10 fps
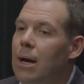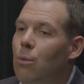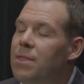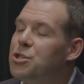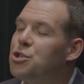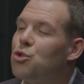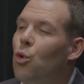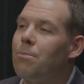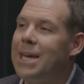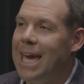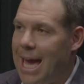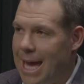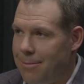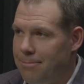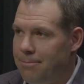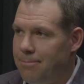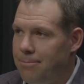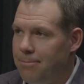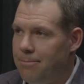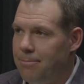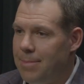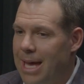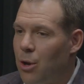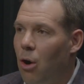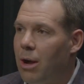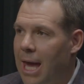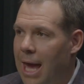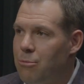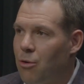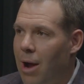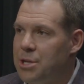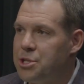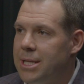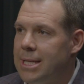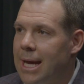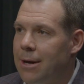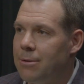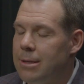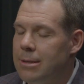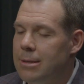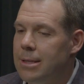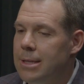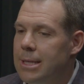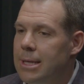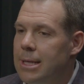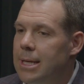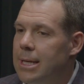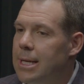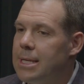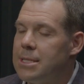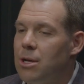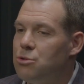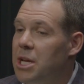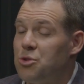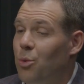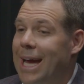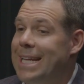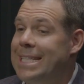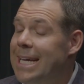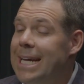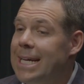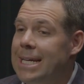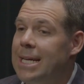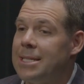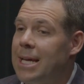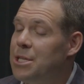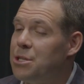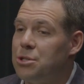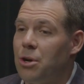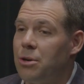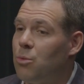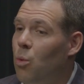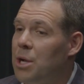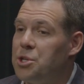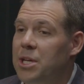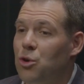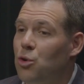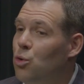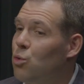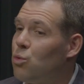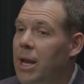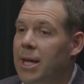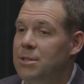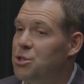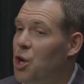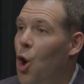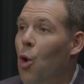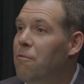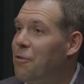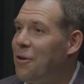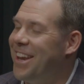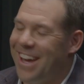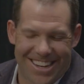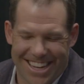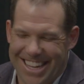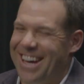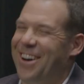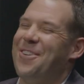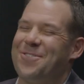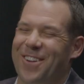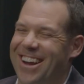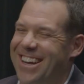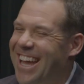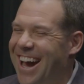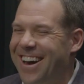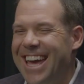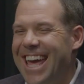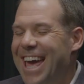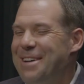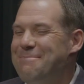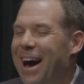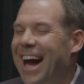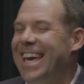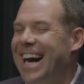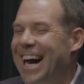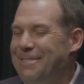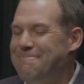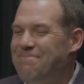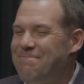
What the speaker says: the storm came, it all came crashing down. And so, Chase, what I did is I just started watching Cool Runnings over and over. And my,